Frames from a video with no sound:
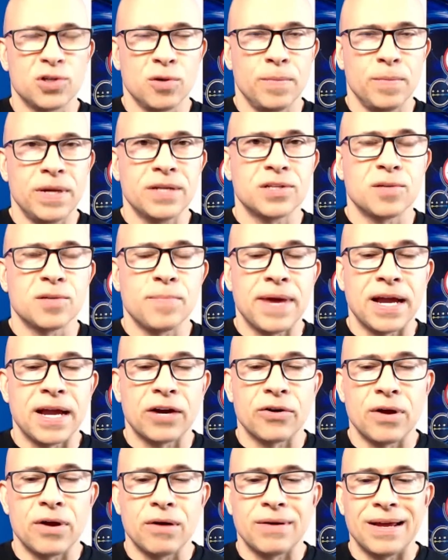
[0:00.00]
medicine
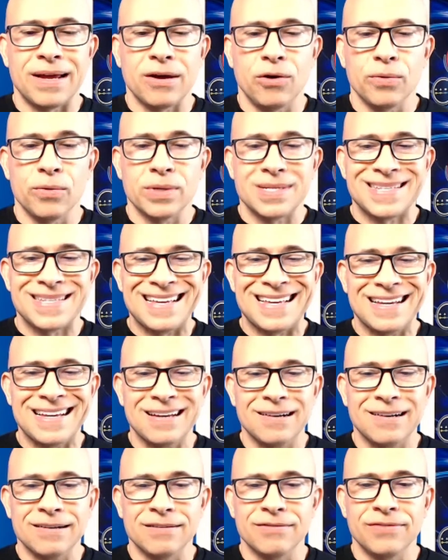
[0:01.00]
background, I always think
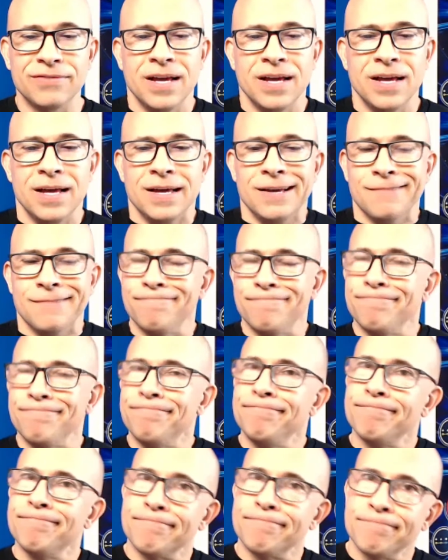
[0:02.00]
of
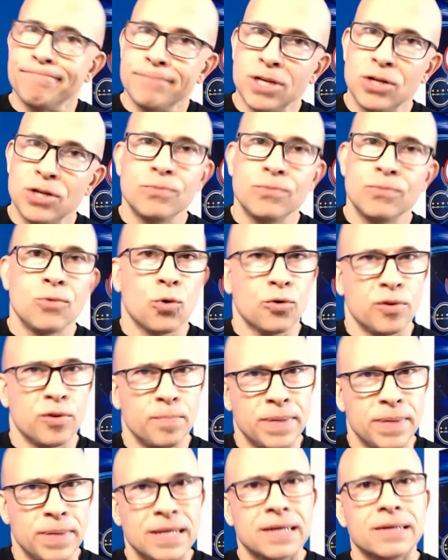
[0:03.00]

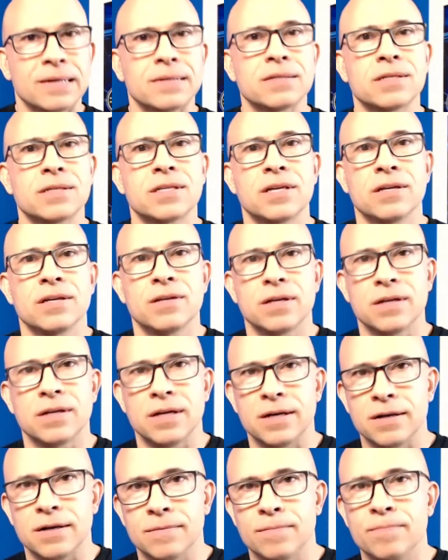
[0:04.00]
orthopedics,
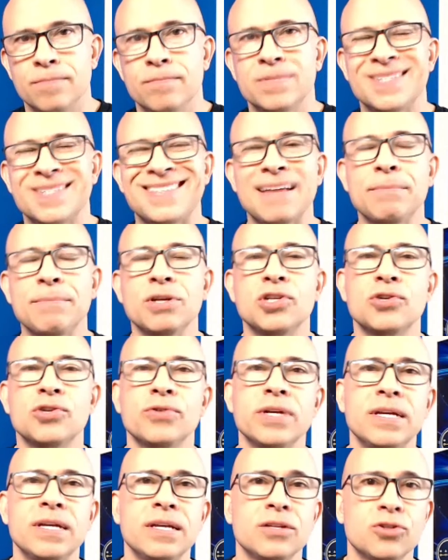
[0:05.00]

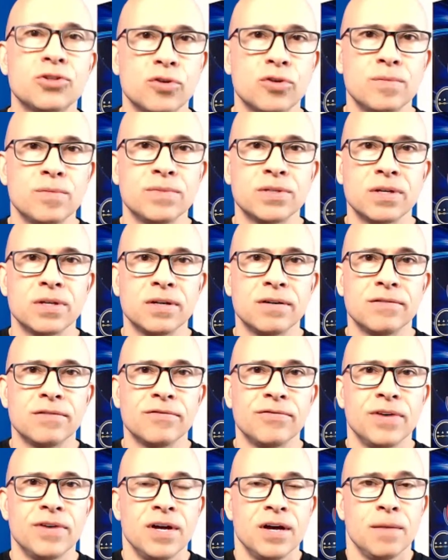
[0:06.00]
symmetry in terms
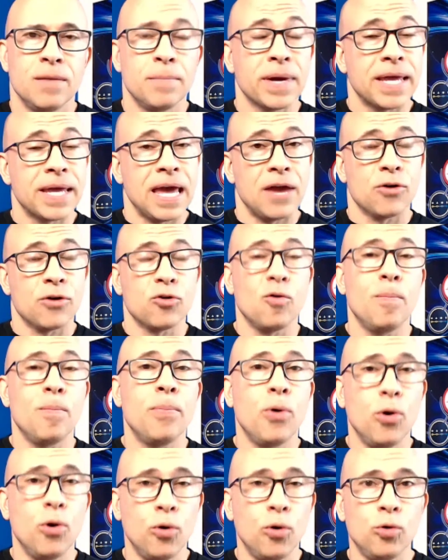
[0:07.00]
of mechanical
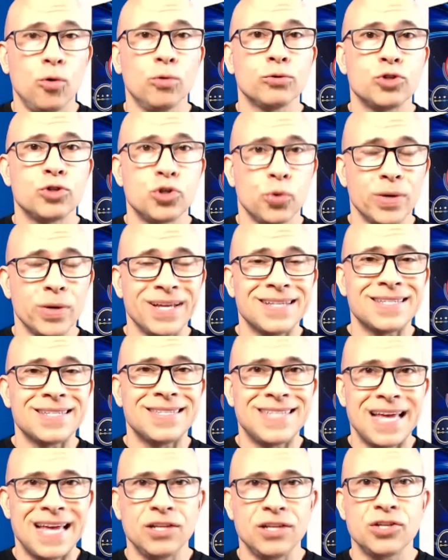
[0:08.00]
pull, joint
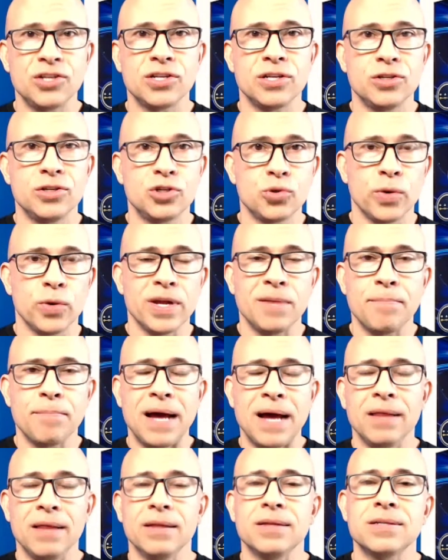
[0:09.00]
tension, joint
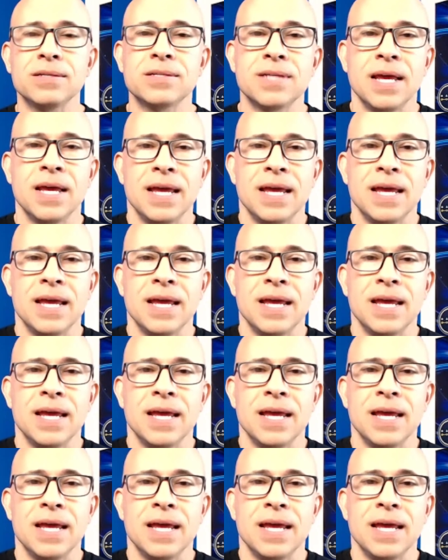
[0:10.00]
balance.